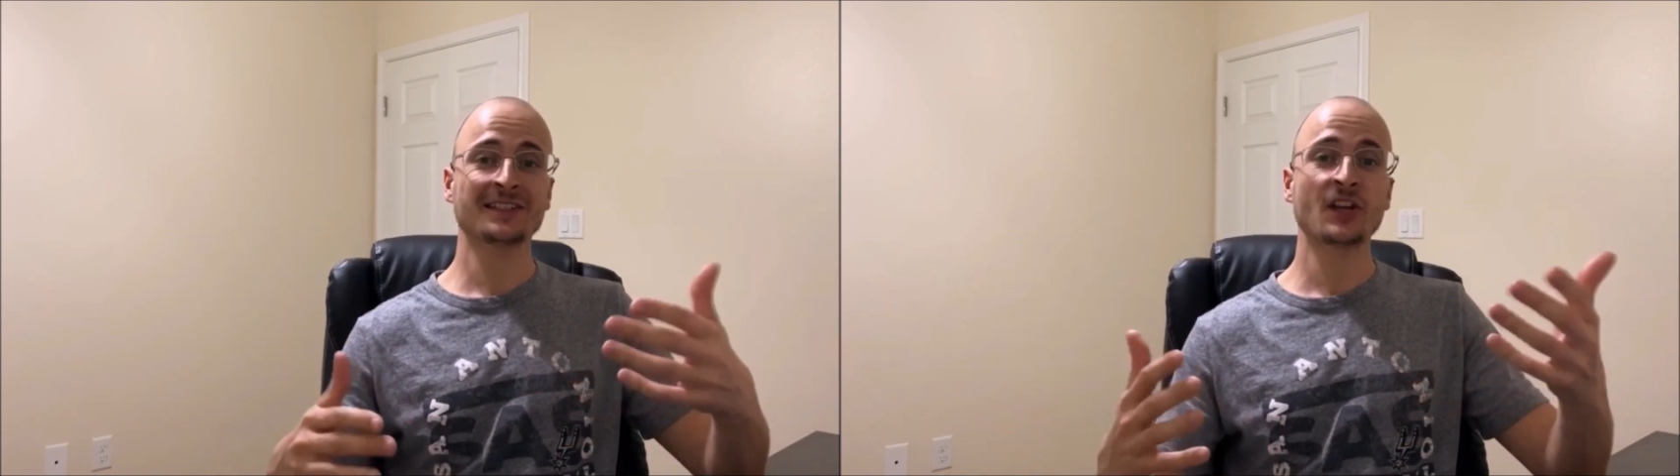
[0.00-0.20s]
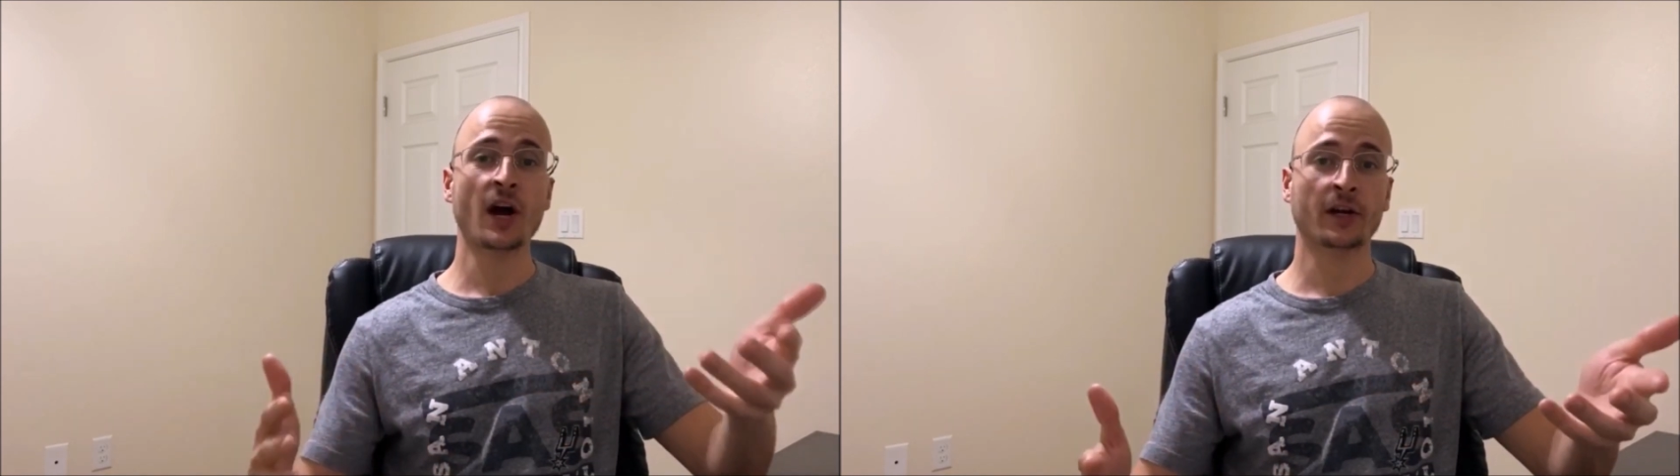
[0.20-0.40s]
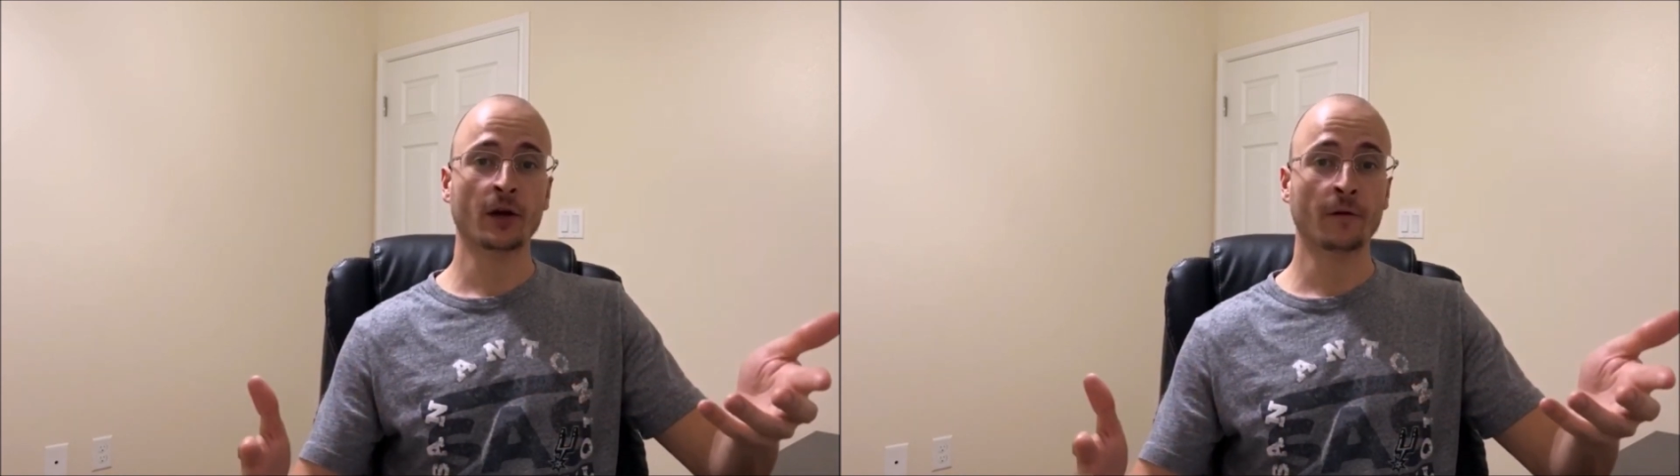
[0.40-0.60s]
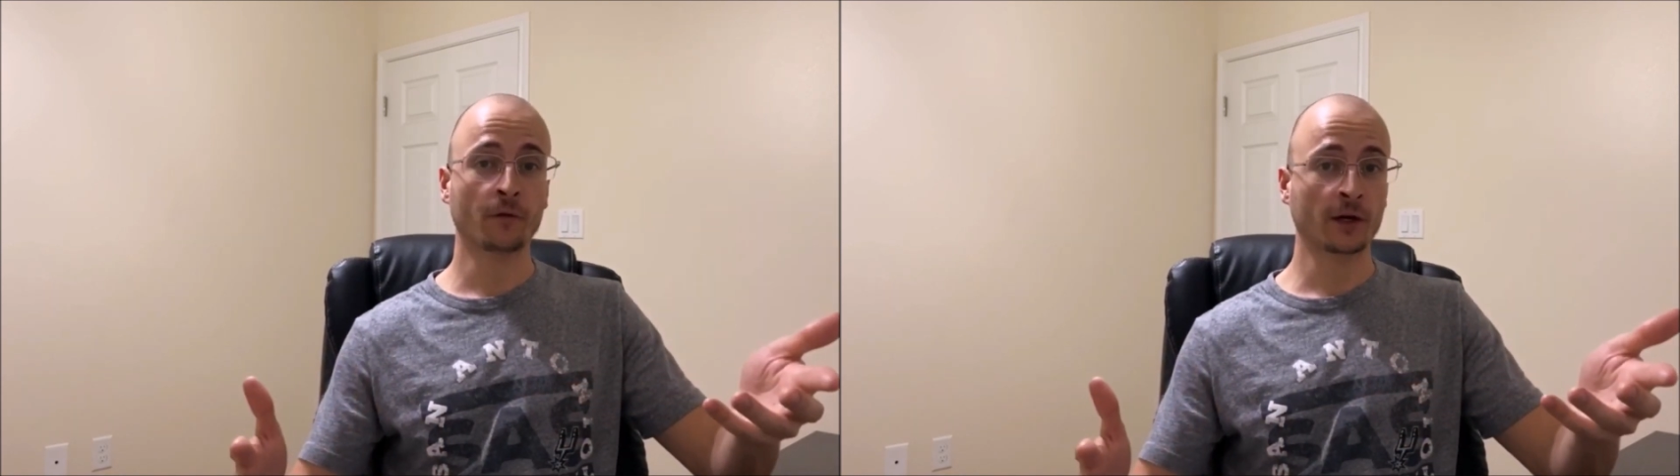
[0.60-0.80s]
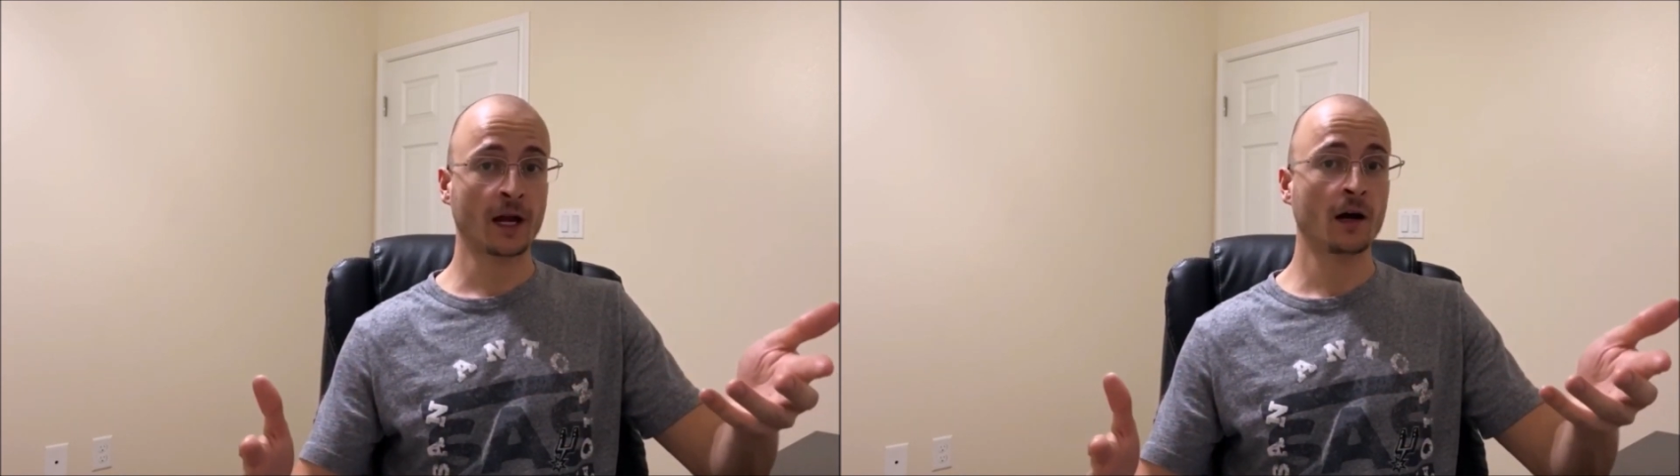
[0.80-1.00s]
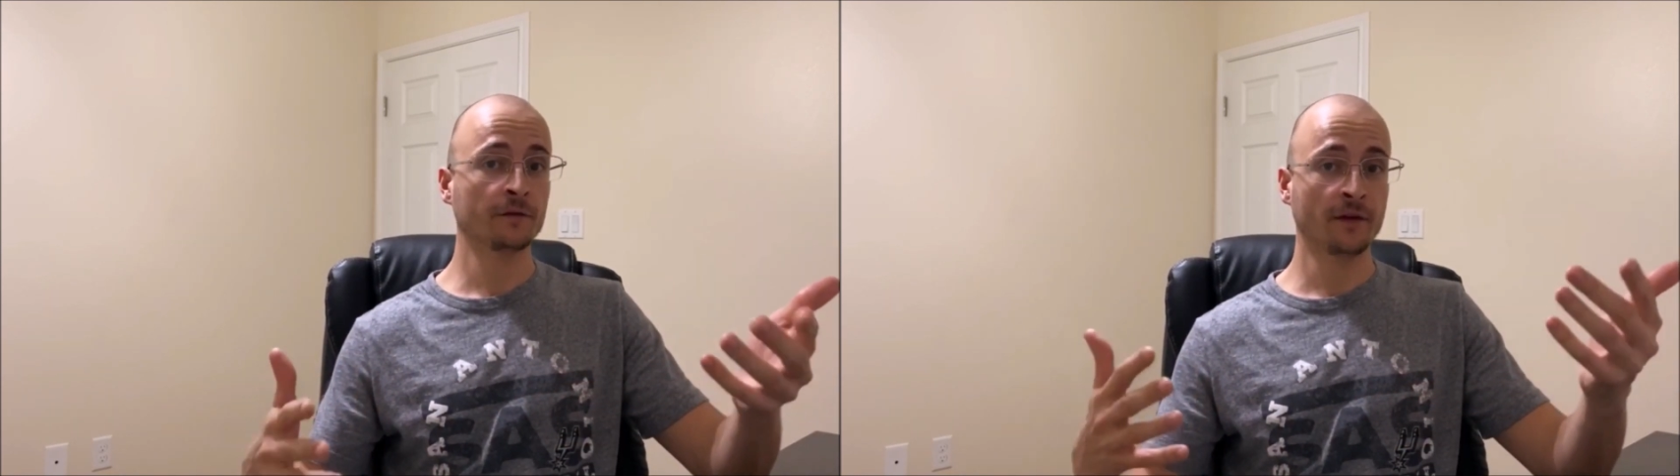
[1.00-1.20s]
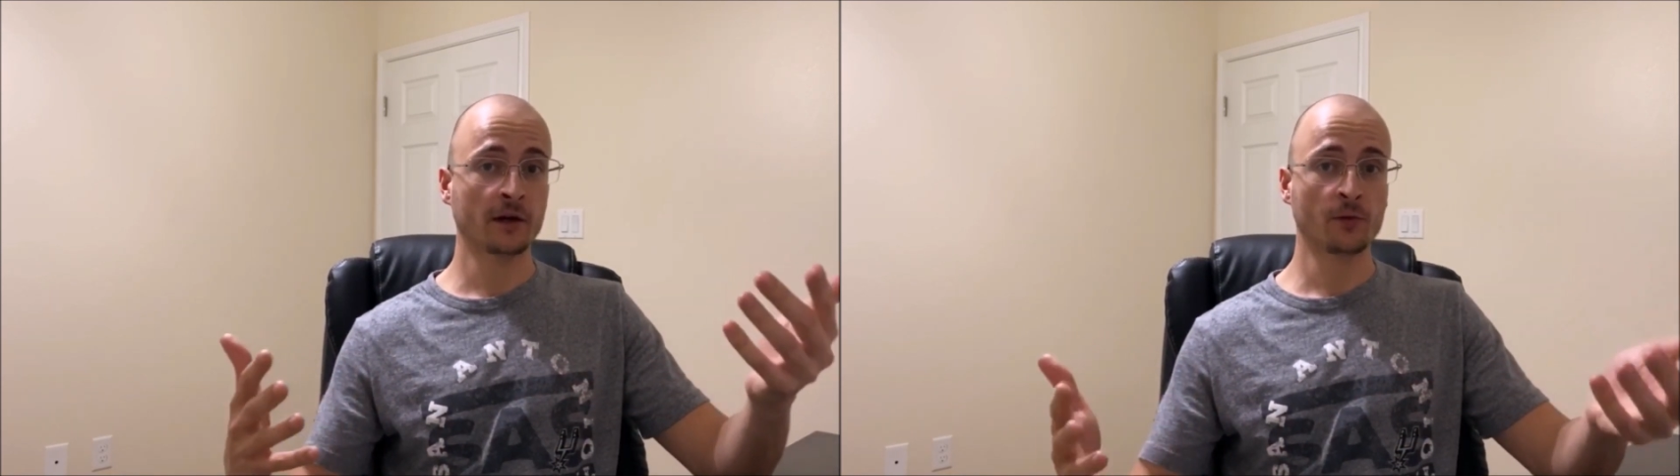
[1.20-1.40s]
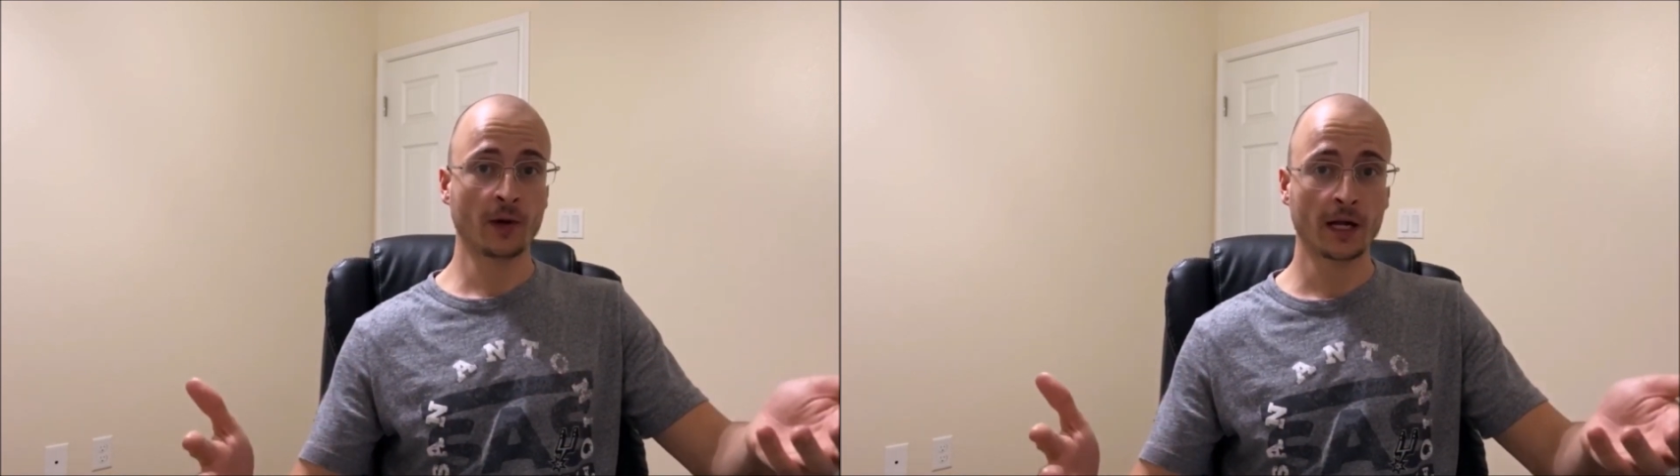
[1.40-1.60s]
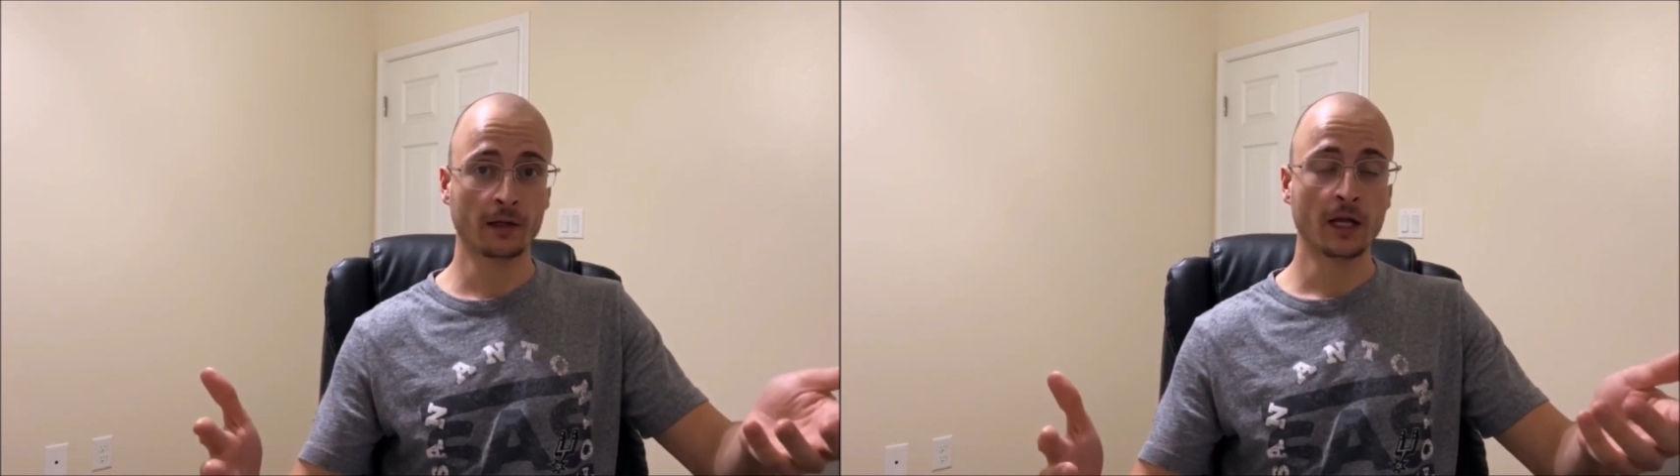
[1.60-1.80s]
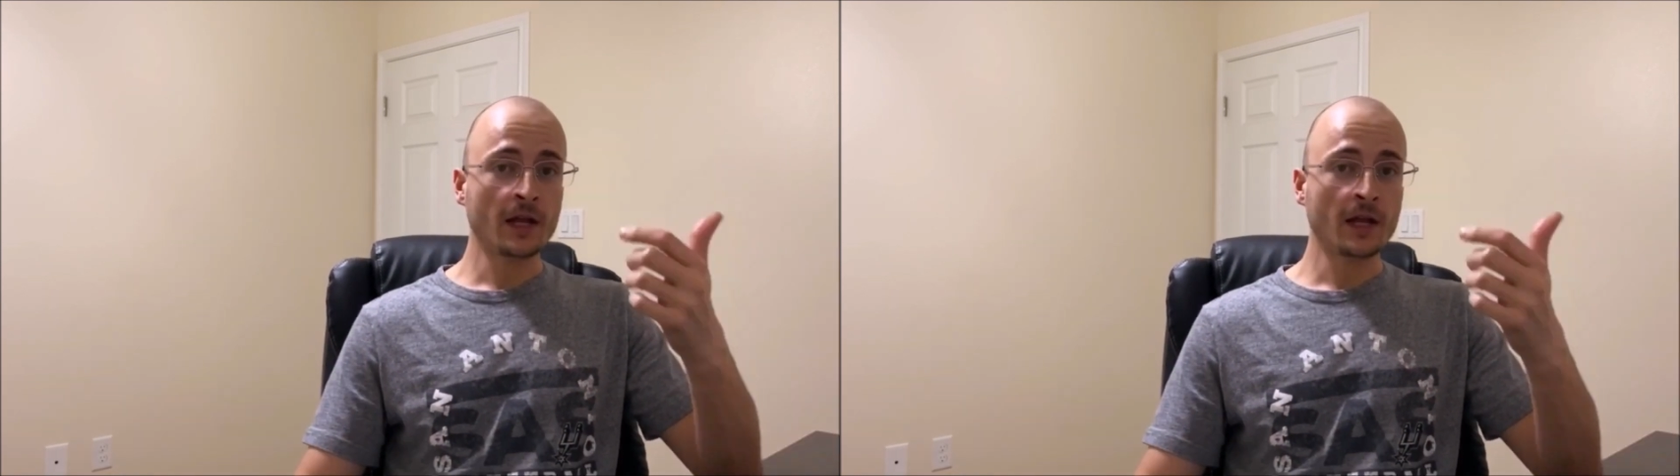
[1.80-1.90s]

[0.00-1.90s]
not gonna work out very well.